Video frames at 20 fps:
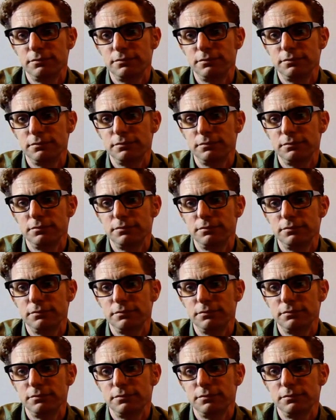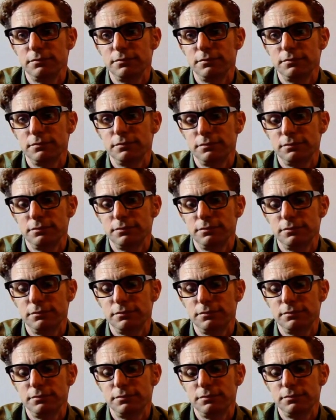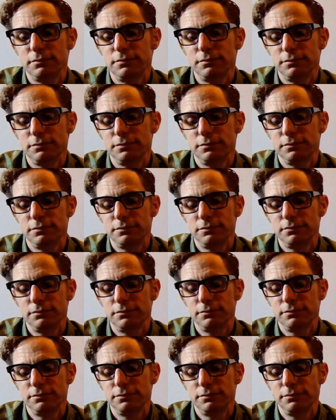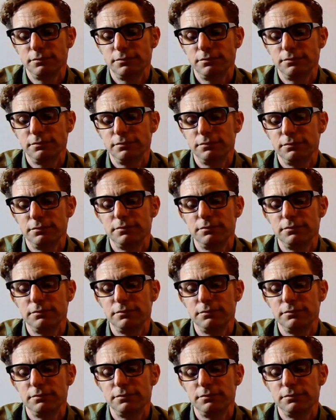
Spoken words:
(not speaking)